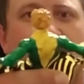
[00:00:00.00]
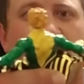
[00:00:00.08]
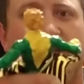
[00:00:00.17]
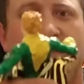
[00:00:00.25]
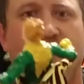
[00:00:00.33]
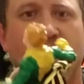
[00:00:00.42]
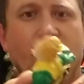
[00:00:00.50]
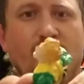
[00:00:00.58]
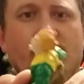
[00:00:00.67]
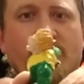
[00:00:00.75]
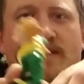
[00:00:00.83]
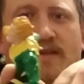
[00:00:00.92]
You know,
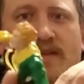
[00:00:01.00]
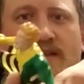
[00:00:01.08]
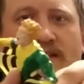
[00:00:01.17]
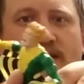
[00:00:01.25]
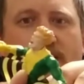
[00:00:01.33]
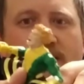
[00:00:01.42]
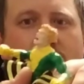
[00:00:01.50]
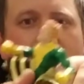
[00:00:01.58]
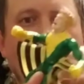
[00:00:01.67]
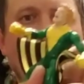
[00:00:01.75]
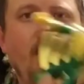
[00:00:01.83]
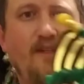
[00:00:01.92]

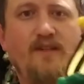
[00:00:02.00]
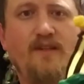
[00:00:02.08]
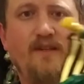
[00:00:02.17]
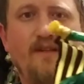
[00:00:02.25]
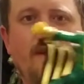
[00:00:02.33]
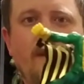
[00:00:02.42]
these are like